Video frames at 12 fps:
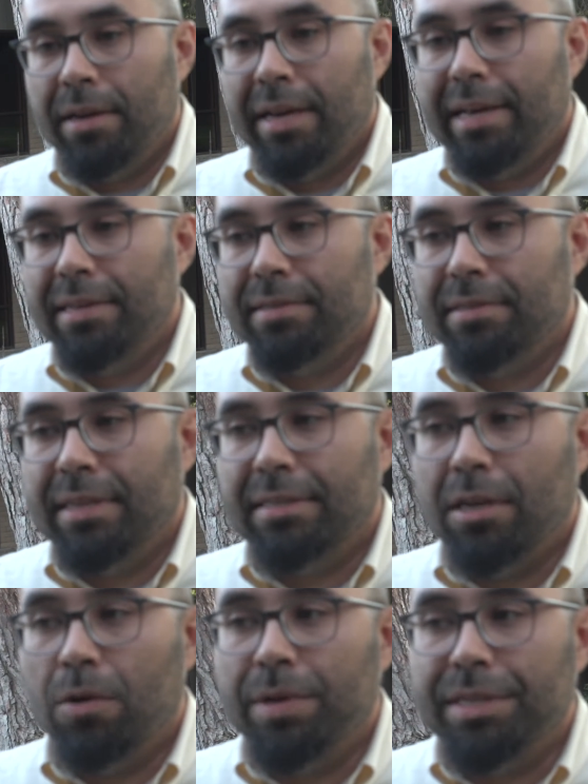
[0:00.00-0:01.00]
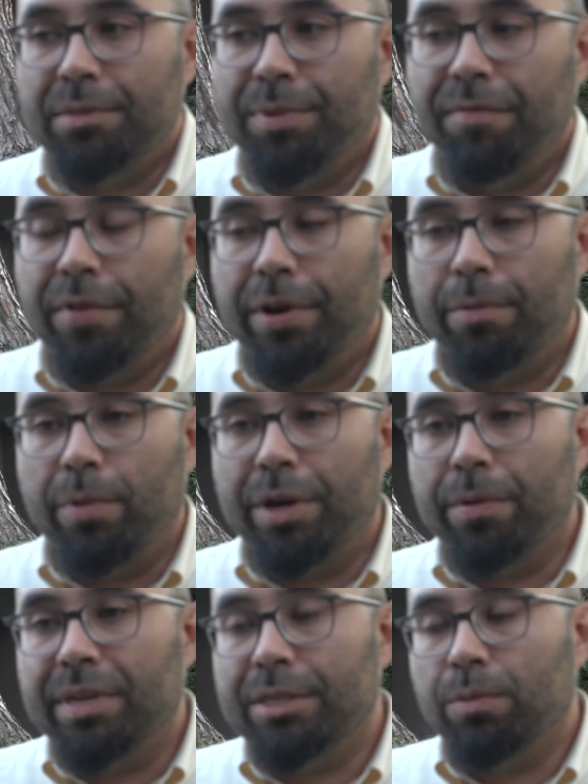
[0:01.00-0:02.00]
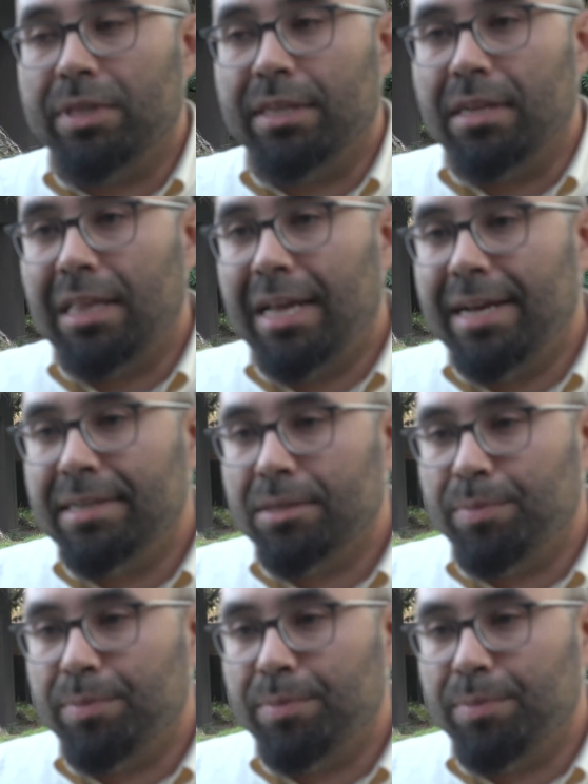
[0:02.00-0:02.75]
has always been very rigorous within the class,